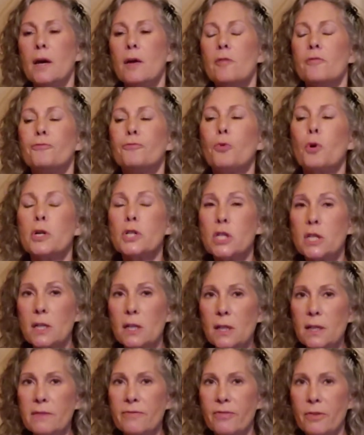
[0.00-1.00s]

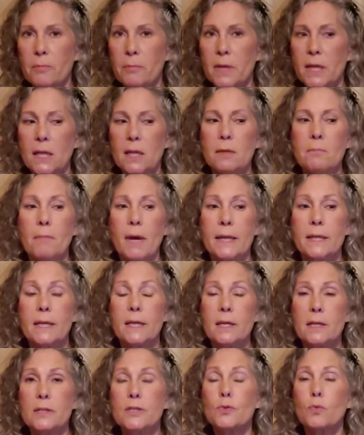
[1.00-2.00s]
Fortunately for me, my
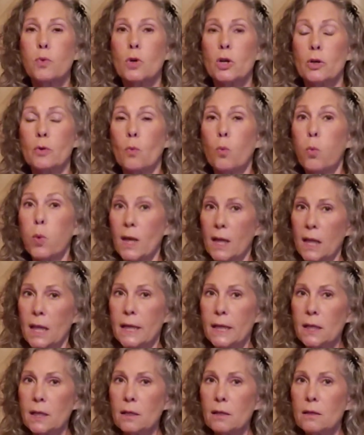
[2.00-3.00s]
kids were
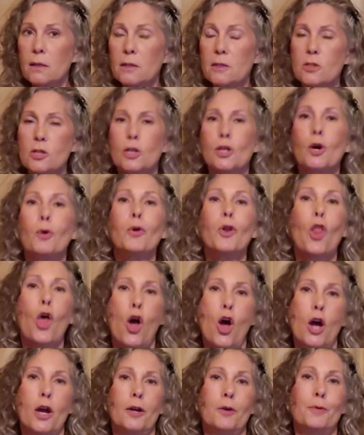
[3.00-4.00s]
willing to go
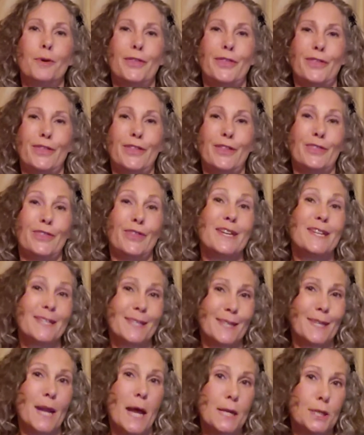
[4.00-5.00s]
along with the
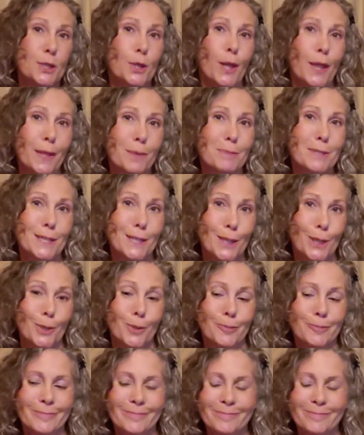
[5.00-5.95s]
things that I told them to do.